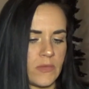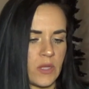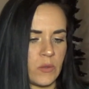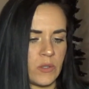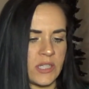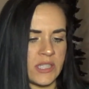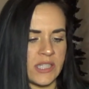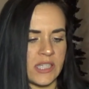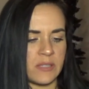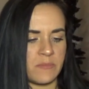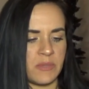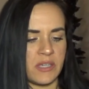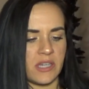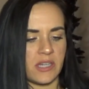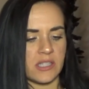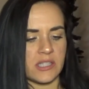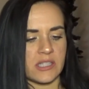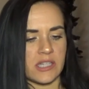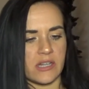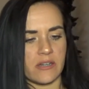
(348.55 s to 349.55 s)
What does
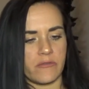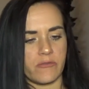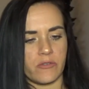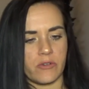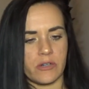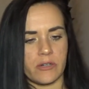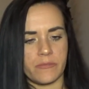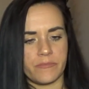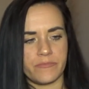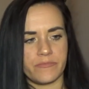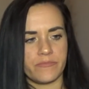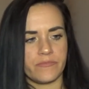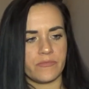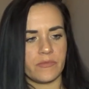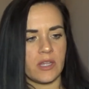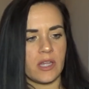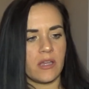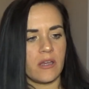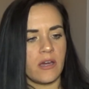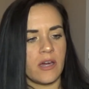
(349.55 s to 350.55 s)
SPL stand for?
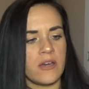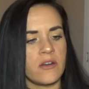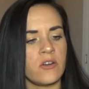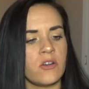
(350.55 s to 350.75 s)
I